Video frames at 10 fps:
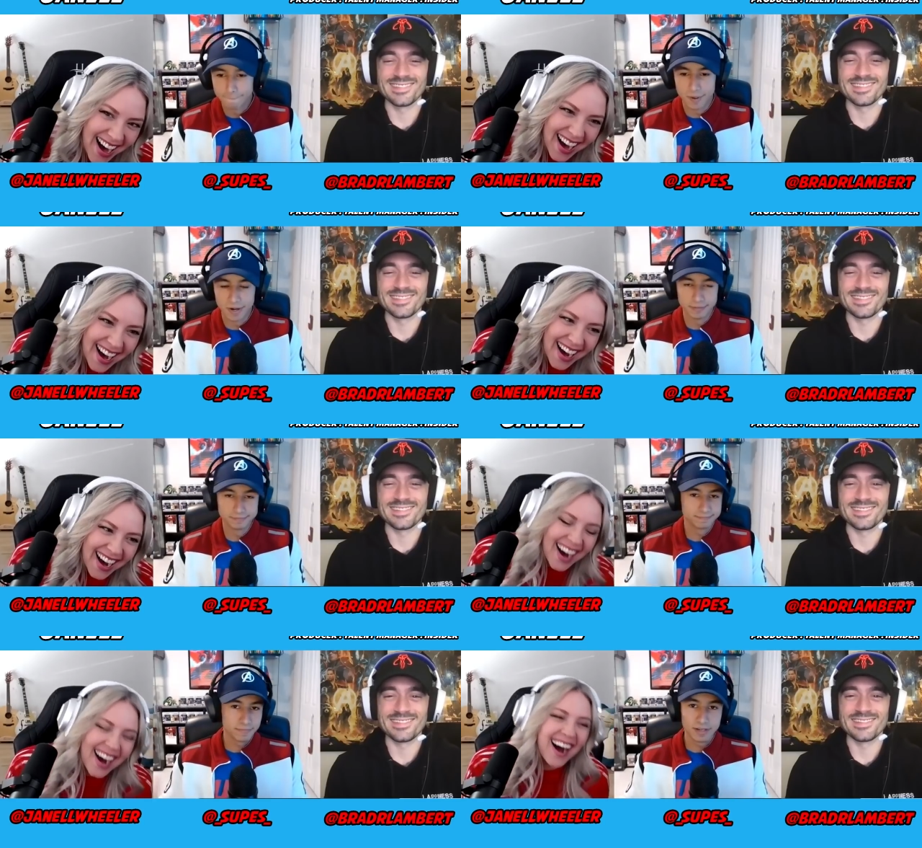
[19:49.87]

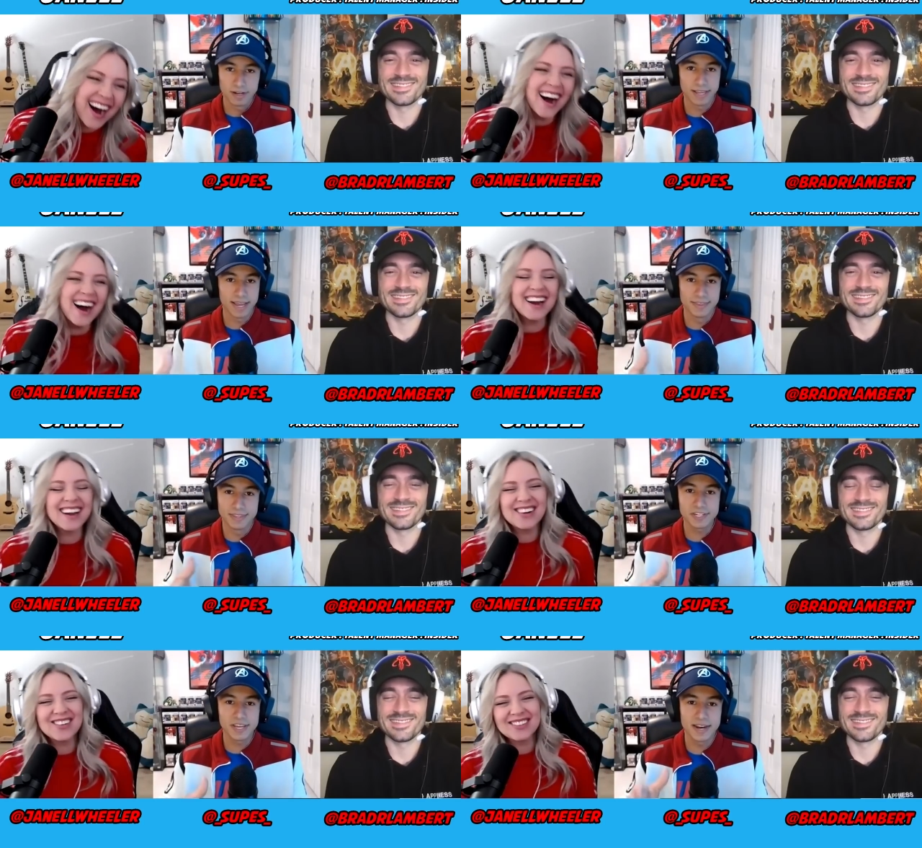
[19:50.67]
Speaker 1: but
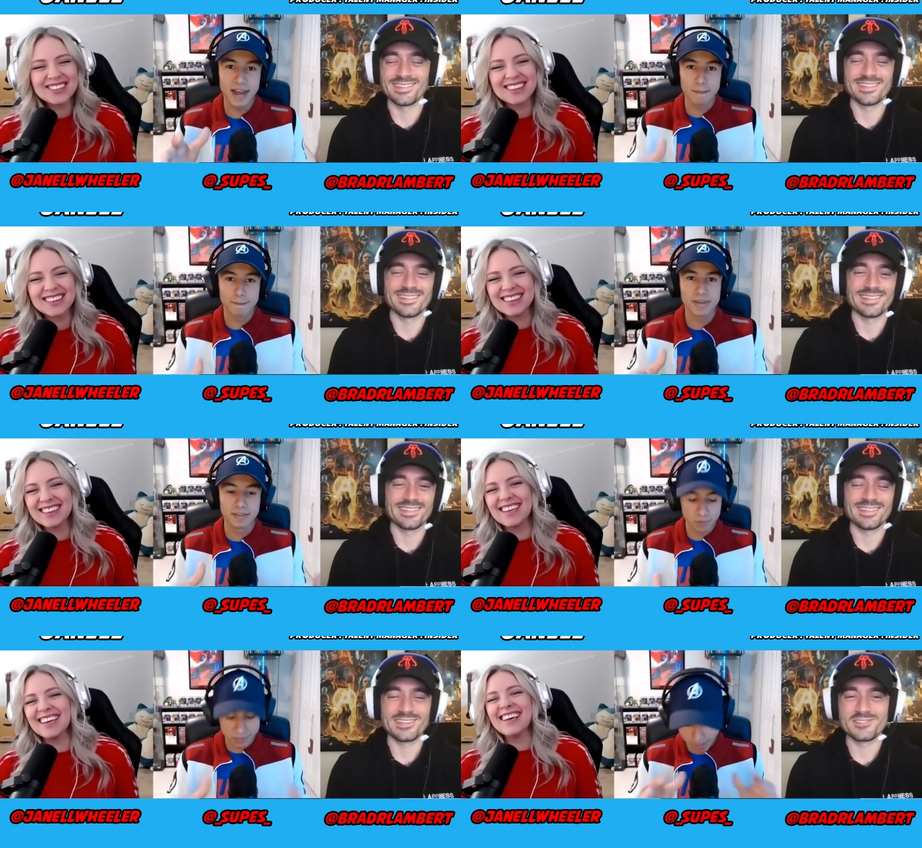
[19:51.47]
again, this cannot
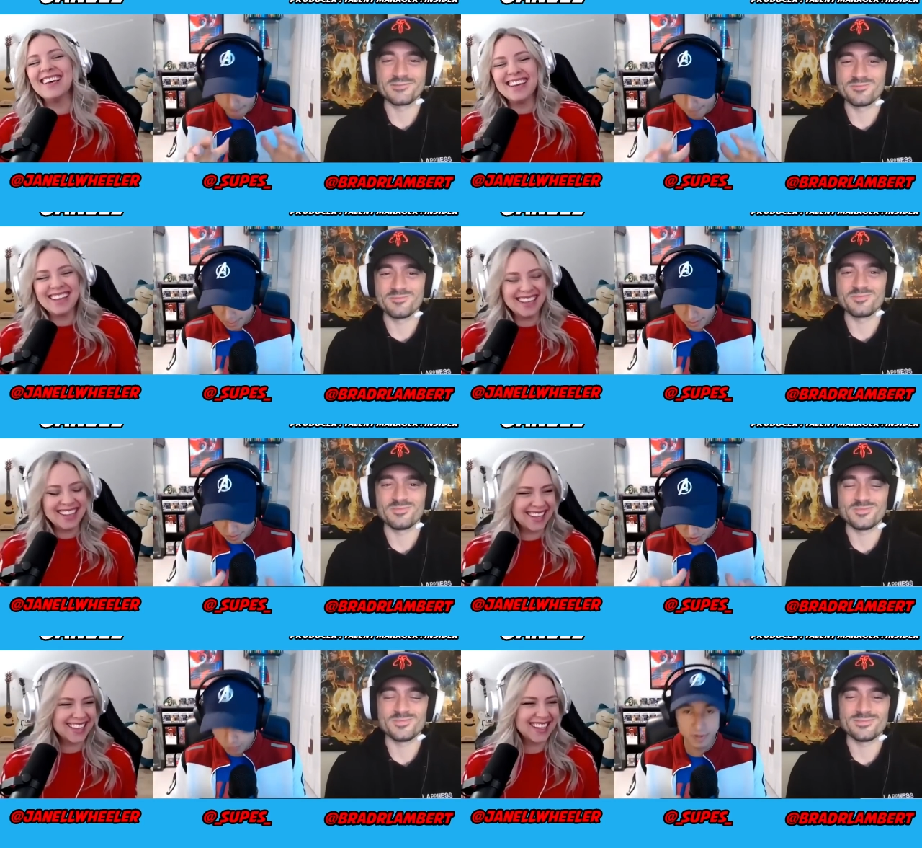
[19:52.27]
be the most
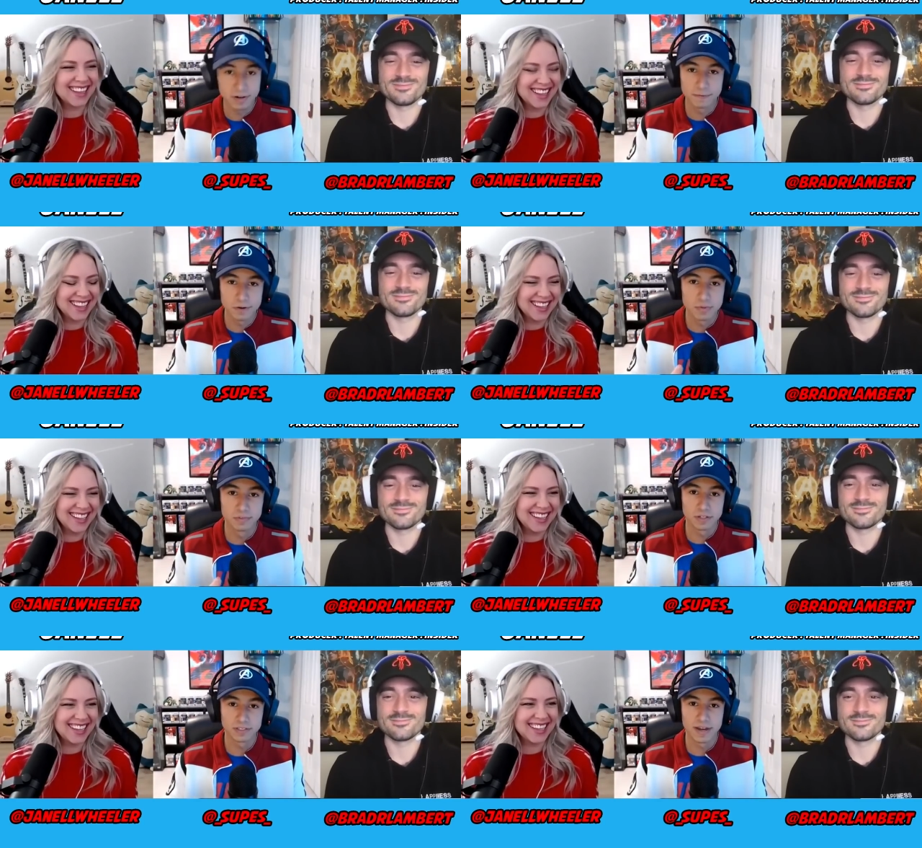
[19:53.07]
ambitious superhero
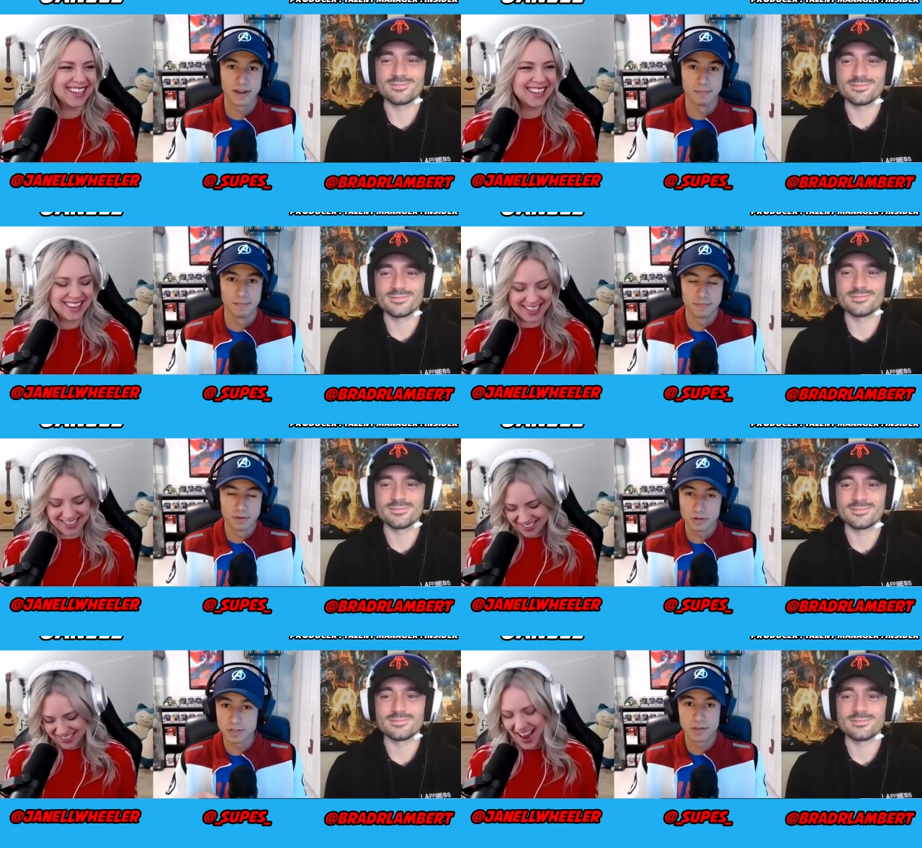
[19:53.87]
film of all time.
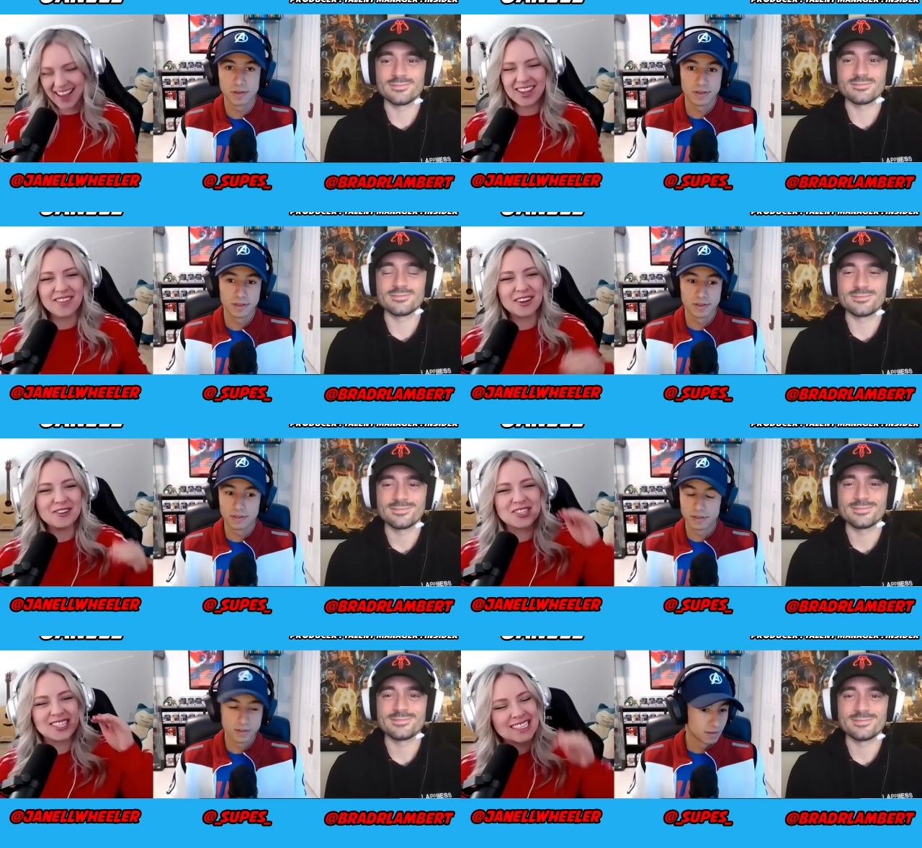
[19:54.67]
Speaker 2: That's I love how
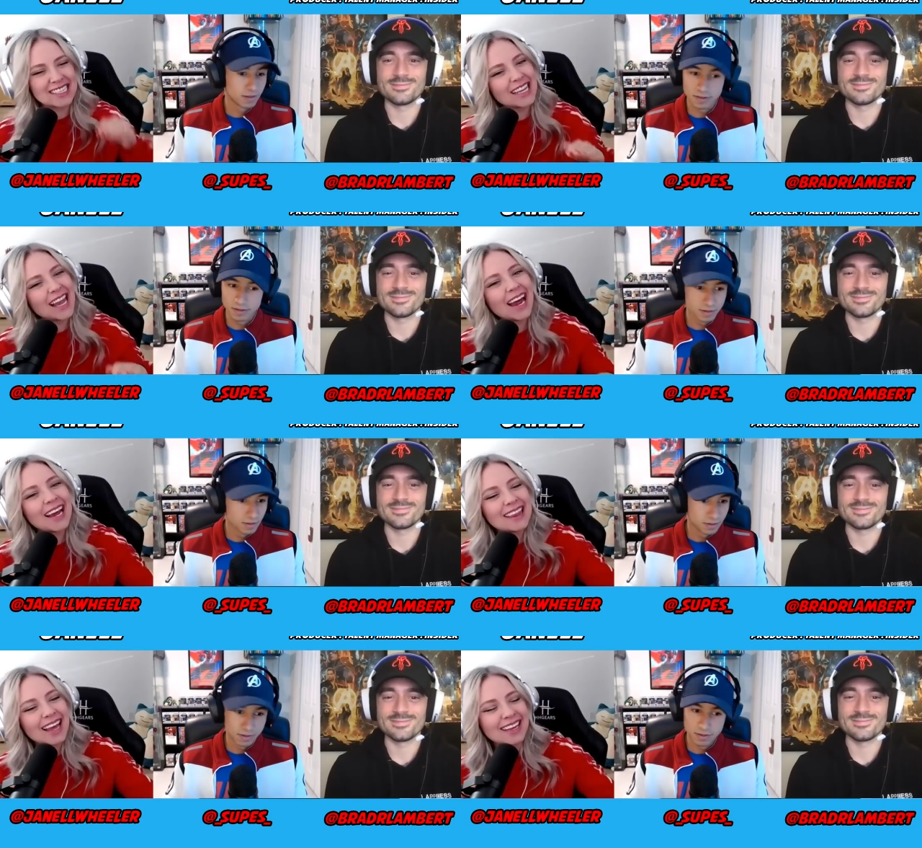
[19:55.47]
you just
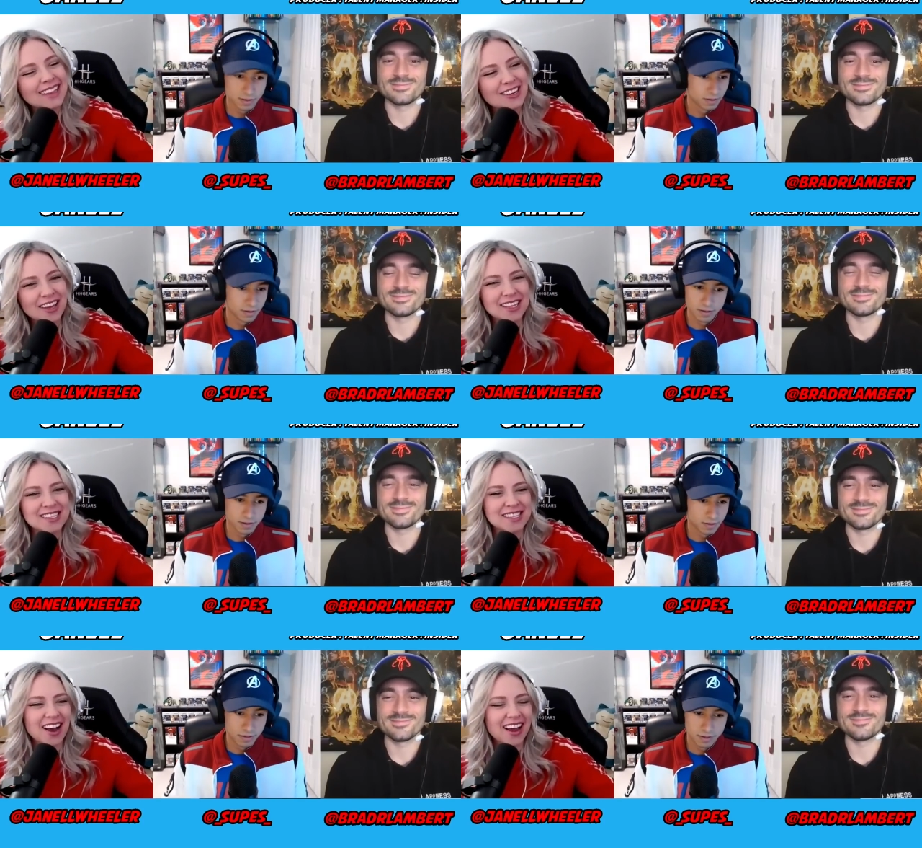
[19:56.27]
slide that in there like
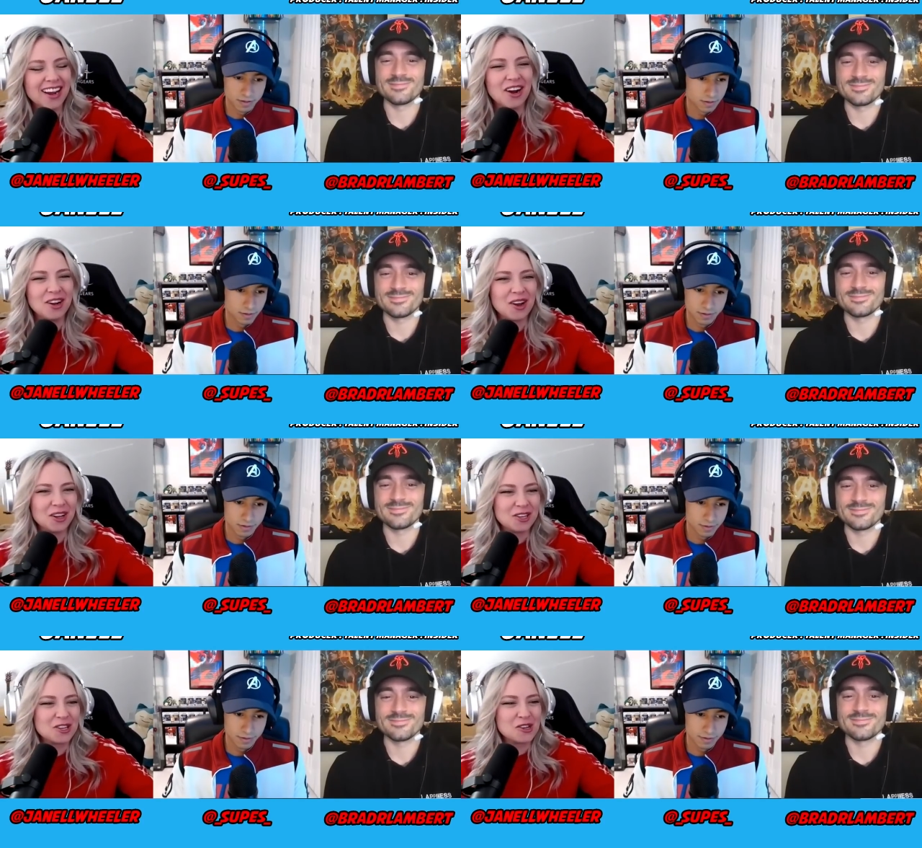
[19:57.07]
it's not a,
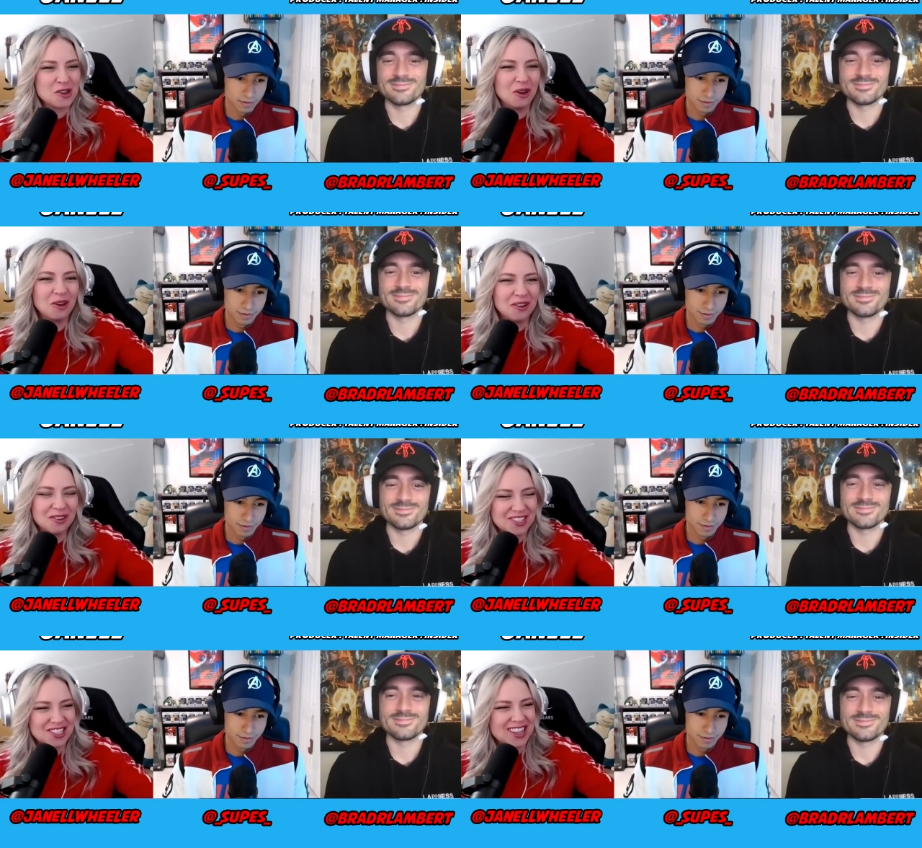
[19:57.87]
a huge